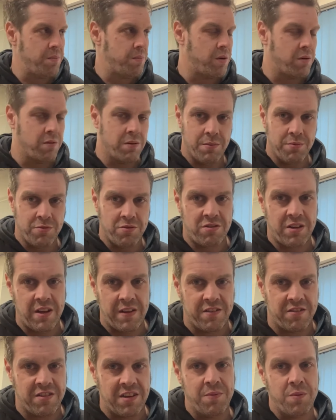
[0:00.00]
boring. I'm just
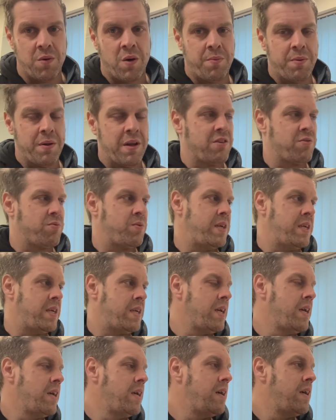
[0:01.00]
setting the scene what happened last
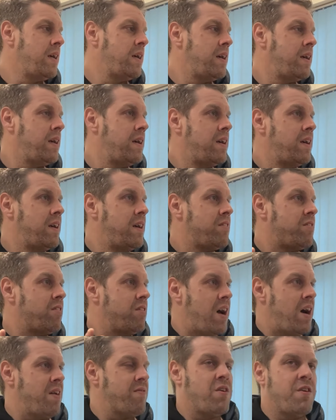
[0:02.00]
week. So
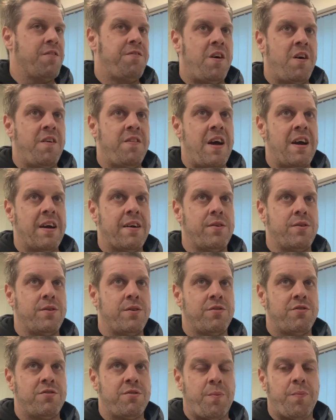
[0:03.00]
now I've got to find that
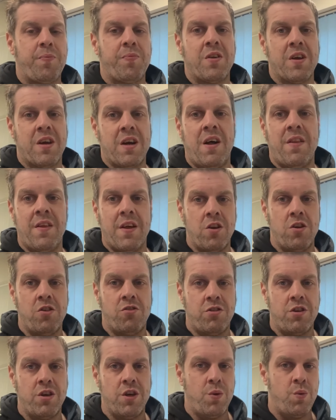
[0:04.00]
course. The guy that I
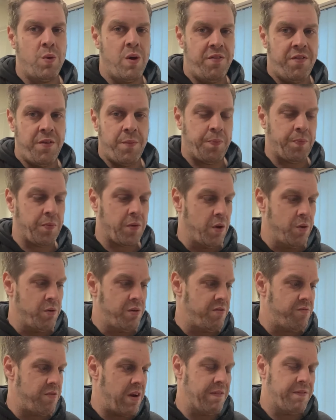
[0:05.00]
used to do it with, who was
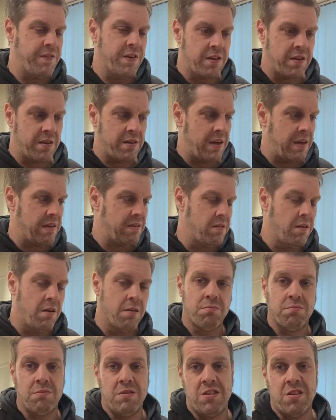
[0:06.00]
in Retford, he's
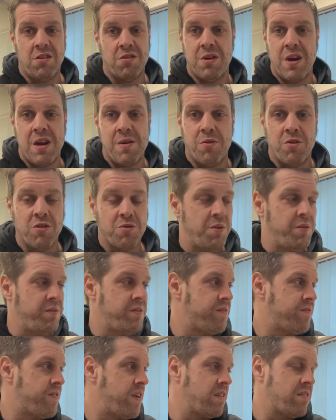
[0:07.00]
not doing it anymore. He's moved
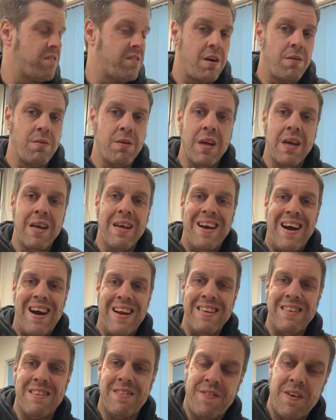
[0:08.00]
to France. So I
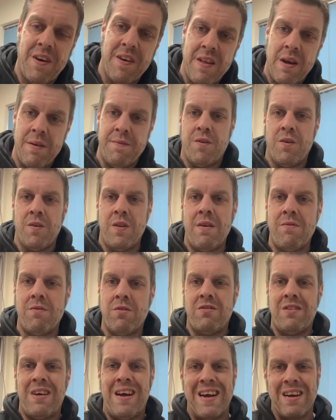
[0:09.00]
need to find that before that
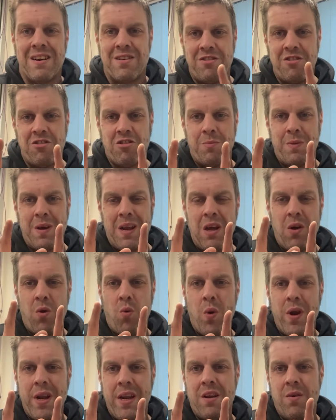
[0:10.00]
runs out, because there's going to be a little
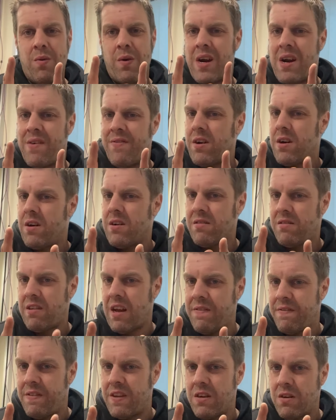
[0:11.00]
window where I haven't got a
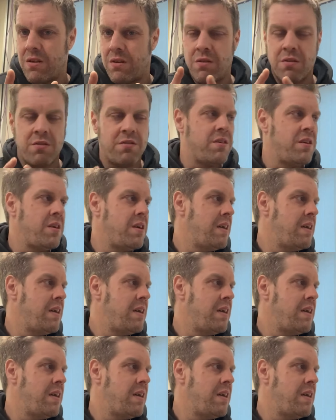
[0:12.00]
safety course.